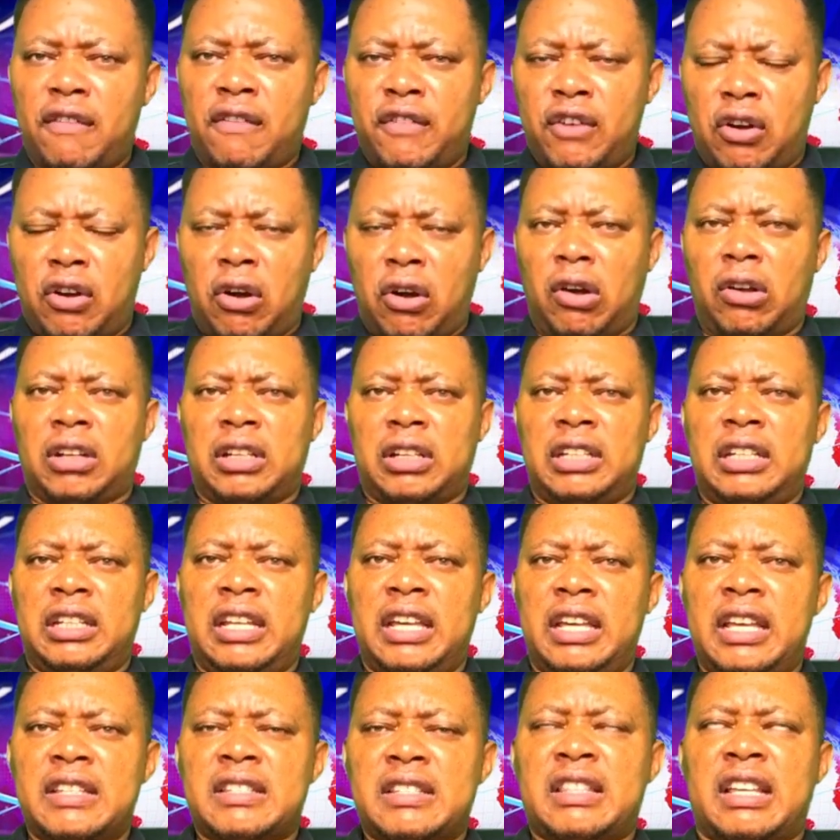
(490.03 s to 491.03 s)
of
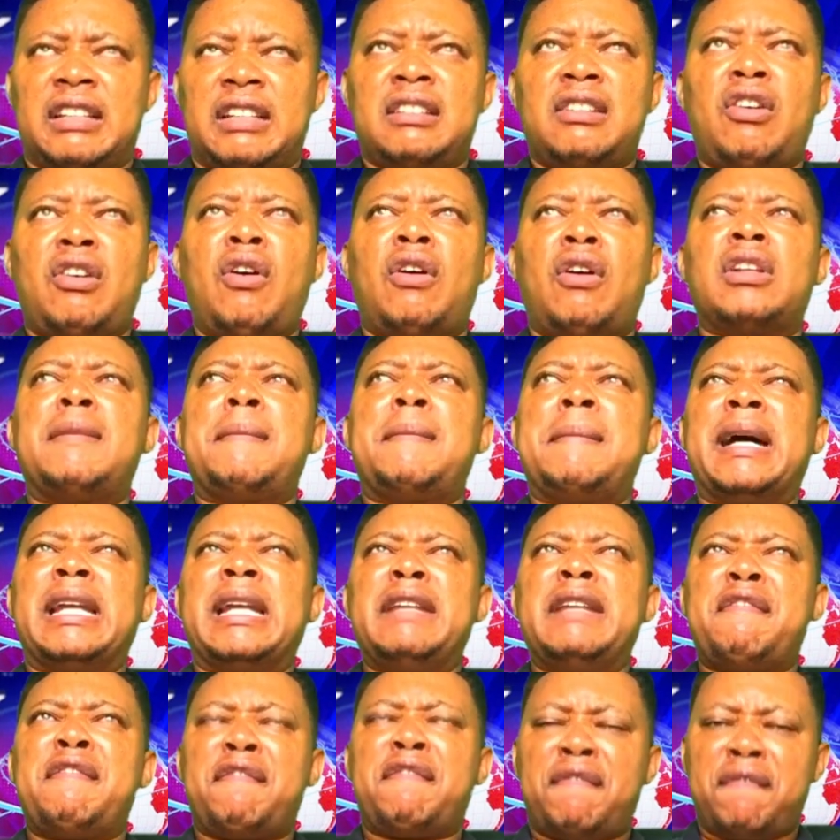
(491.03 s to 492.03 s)
godliness that God
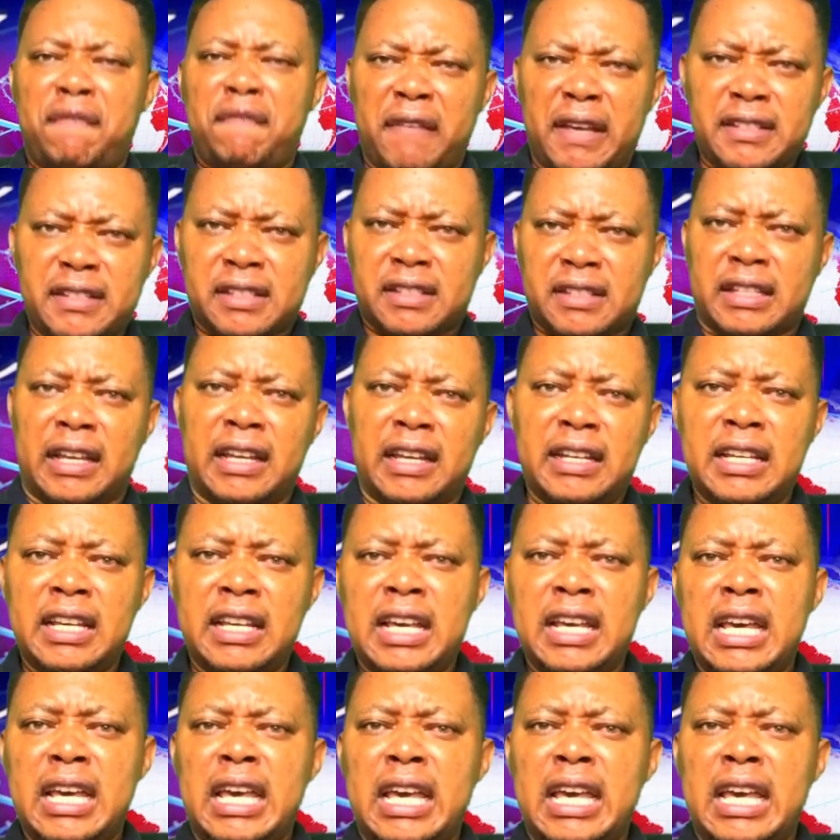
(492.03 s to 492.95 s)
manifested